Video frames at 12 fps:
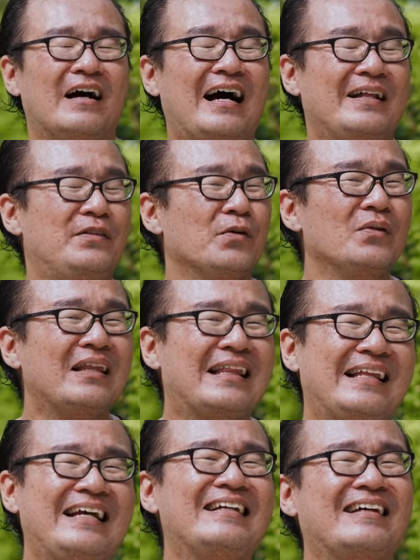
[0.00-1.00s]
I don't
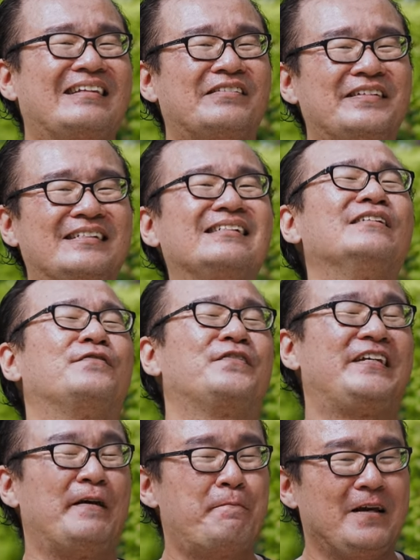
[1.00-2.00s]
think that the reason of
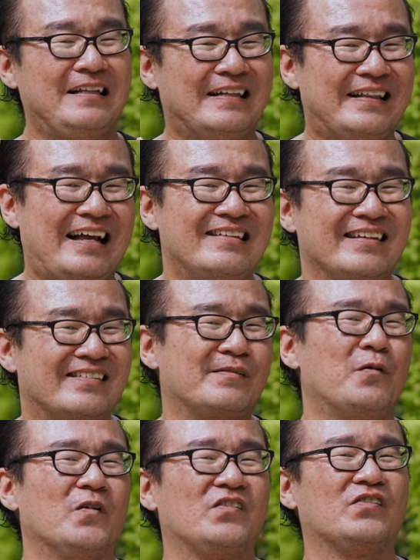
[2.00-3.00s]
keeping the lens as
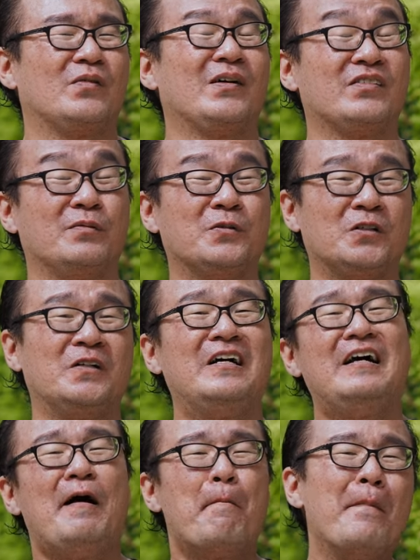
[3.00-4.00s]
small as possible
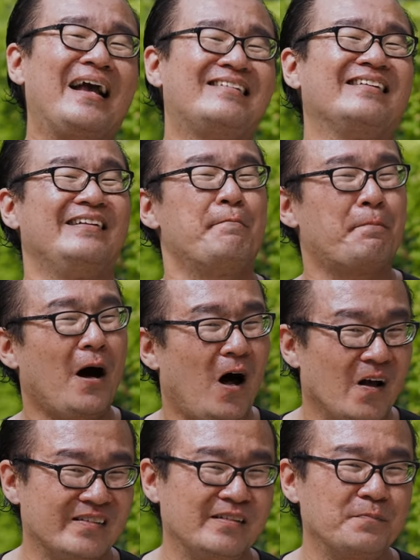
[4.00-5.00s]
makes it
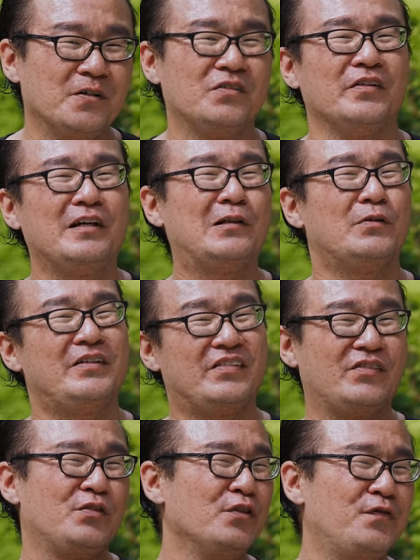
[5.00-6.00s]
impossible to include
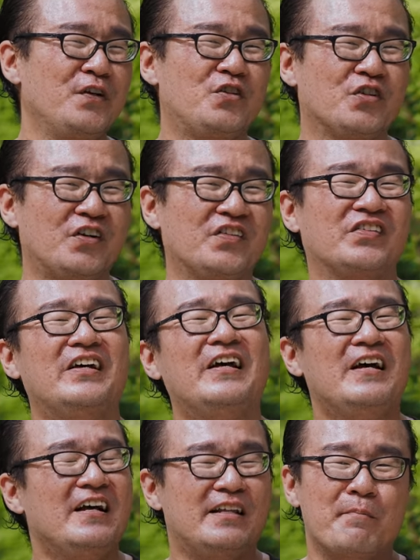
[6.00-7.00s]
these two features.
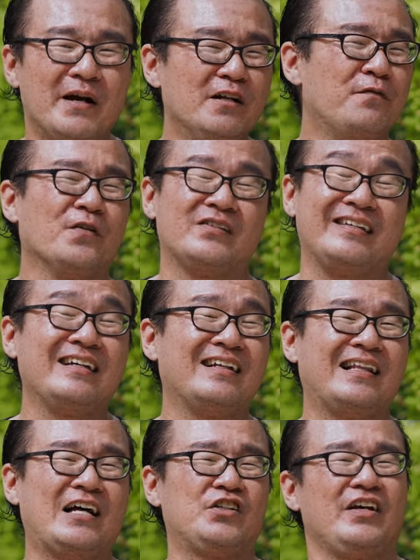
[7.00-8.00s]
The manual focusing
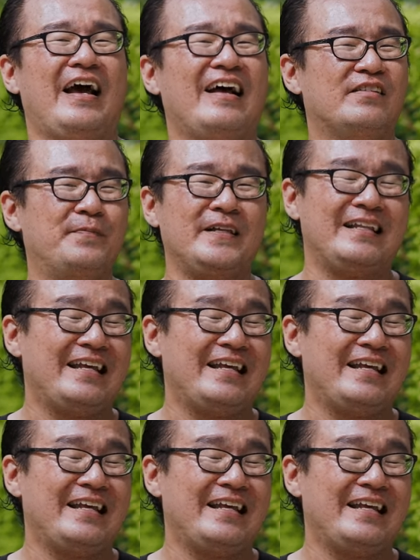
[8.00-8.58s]
clutch has been